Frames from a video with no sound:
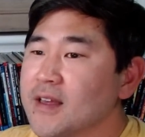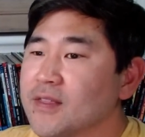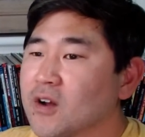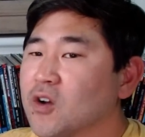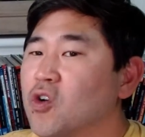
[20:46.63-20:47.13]

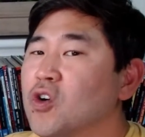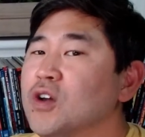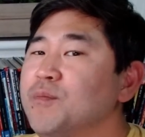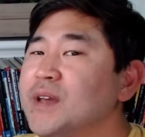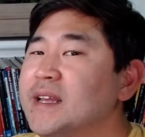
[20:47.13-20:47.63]
there
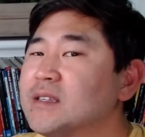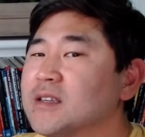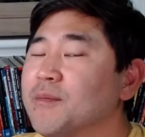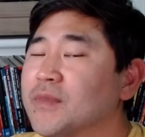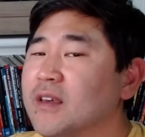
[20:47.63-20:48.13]
could be
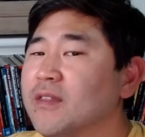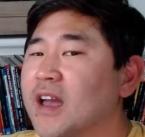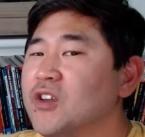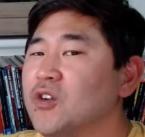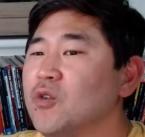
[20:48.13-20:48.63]
something
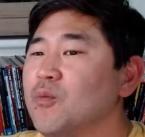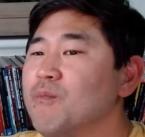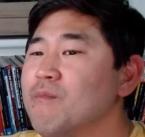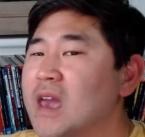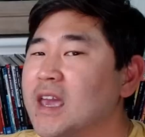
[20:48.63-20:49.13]
that you
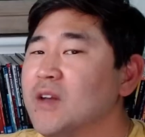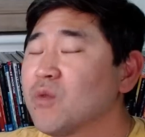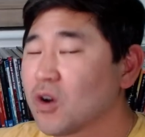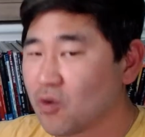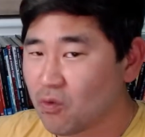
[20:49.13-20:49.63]
may
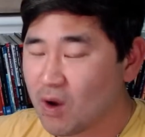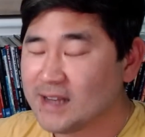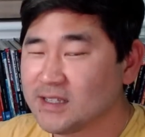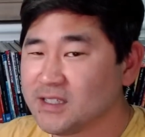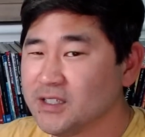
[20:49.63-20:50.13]

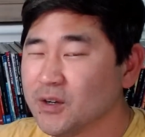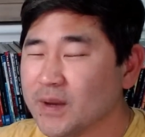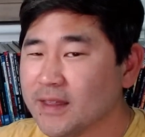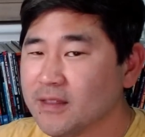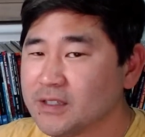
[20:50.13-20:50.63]
regret
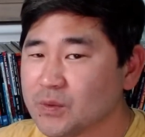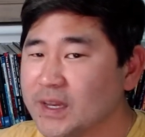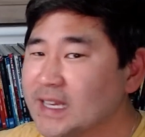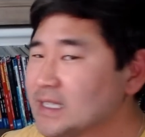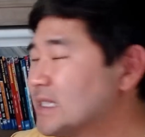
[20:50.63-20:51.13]
doing this
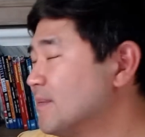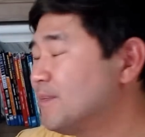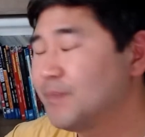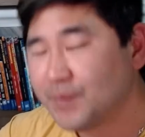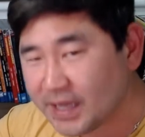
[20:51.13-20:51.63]
week is the
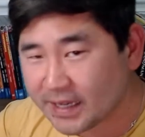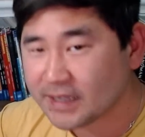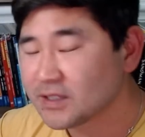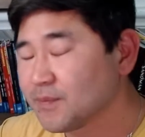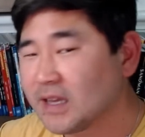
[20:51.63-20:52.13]

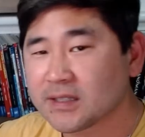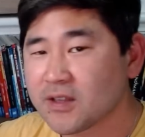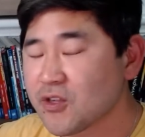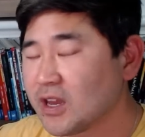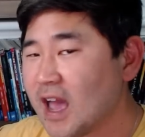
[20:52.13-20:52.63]
biggest
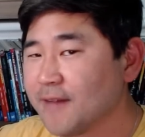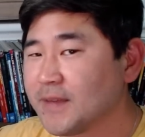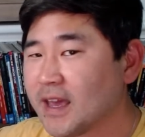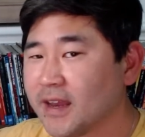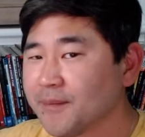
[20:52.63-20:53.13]
message that I'm
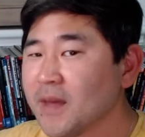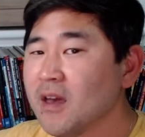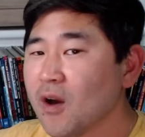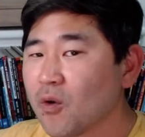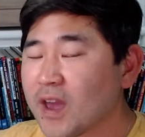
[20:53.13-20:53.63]
getting,
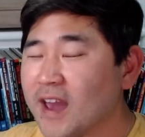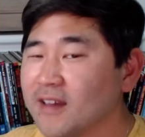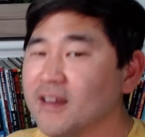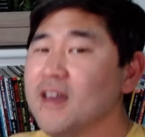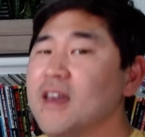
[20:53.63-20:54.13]

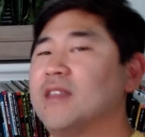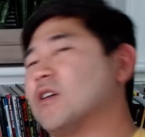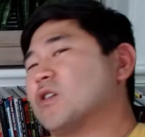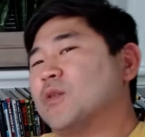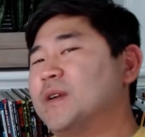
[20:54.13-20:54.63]
okay?
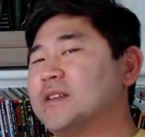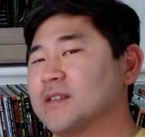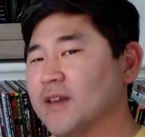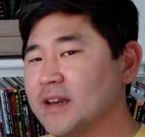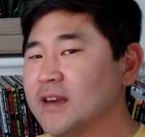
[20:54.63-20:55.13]
There could be,
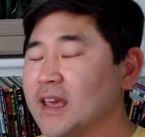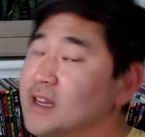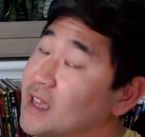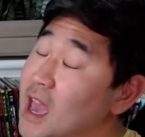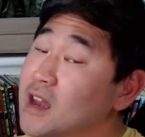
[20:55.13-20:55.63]
and
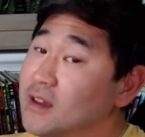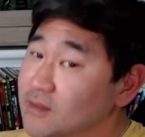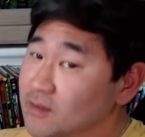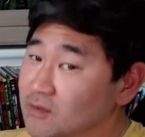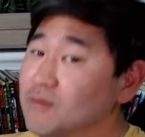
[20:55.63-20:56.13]
again,
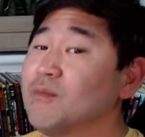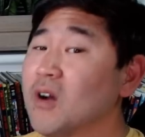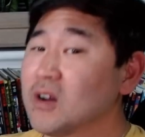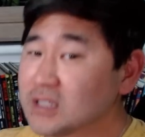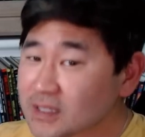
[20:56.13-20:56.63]

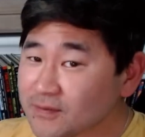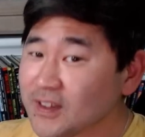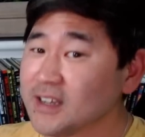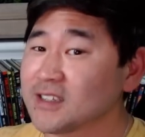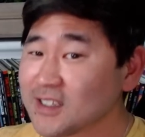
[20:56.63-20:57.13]
Mars and
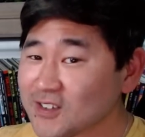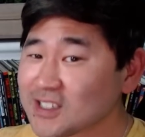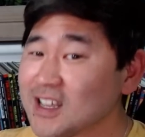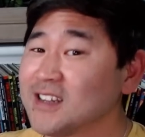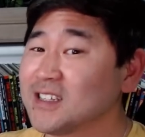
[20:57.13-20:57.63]
Venus in your
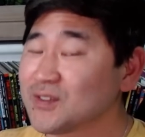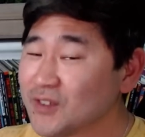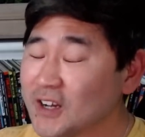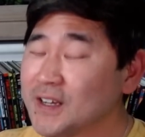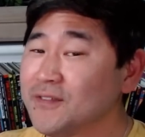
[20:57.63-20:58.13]
sign is
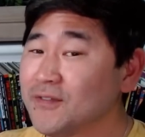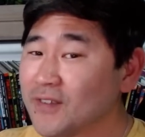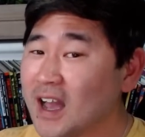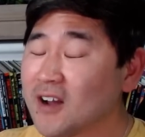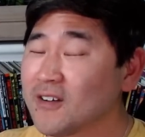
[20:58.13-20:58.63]
very
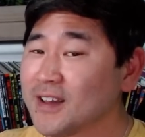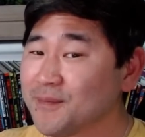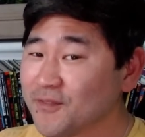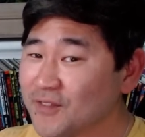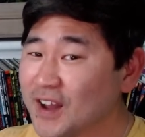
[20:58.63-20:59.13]

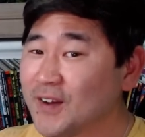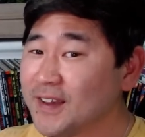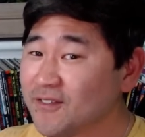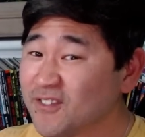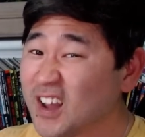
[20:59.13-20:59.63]
fiery,
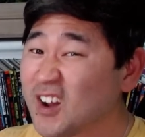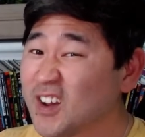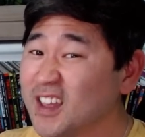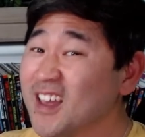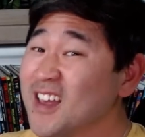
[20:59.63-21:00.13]
very,
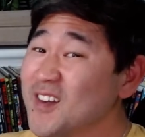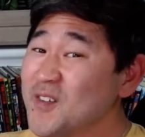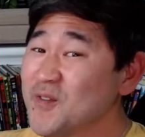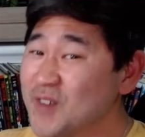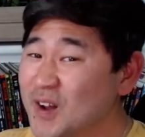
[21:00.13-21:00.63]
very,
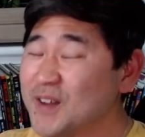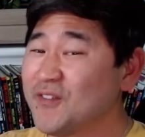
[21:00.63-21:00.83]
very